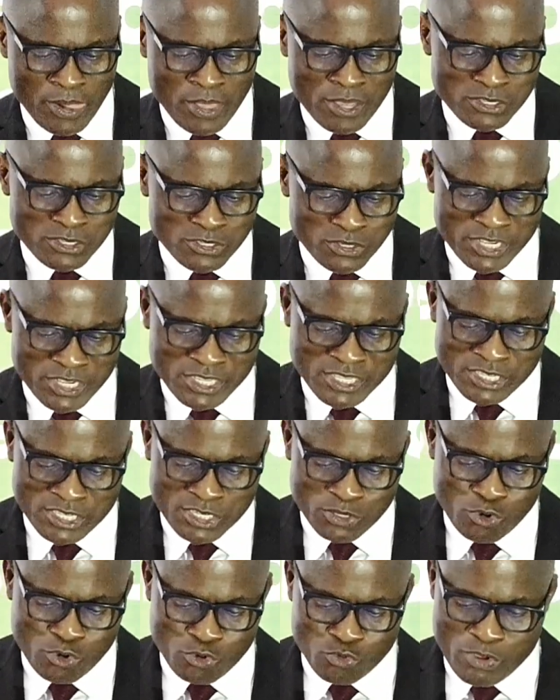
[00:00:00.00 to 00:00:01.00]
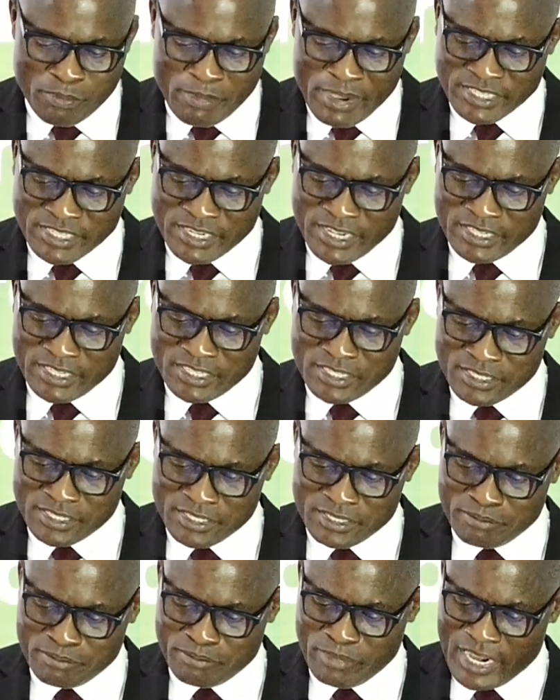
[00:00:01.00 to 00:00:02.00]
So this is the goodwill message
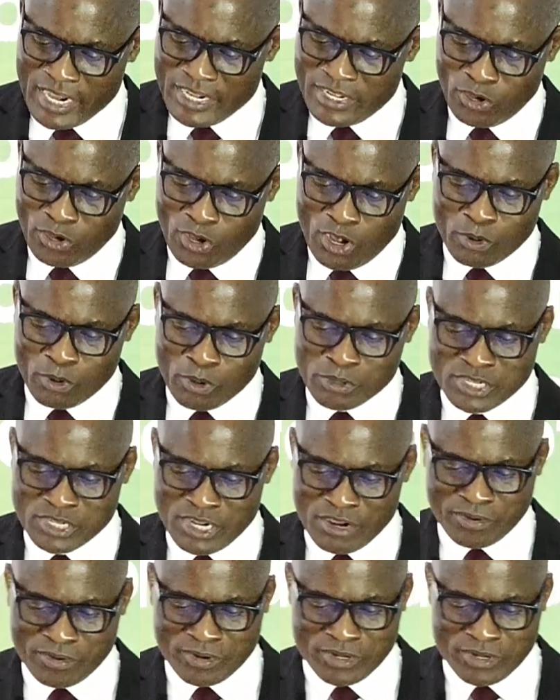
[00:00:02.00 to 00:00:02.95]
by the Honorable Commissioner of